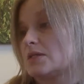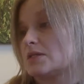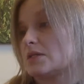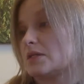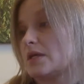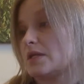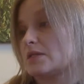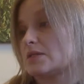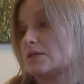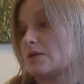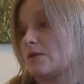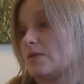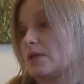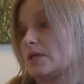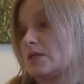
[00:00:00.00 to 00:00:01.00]
to let us
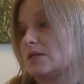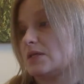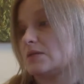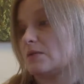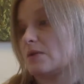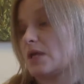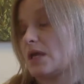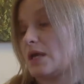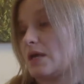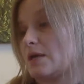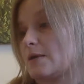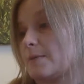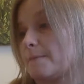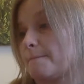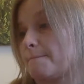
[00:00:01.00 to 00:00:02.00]
know that he's
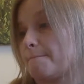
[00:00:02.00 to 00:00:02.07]
okay.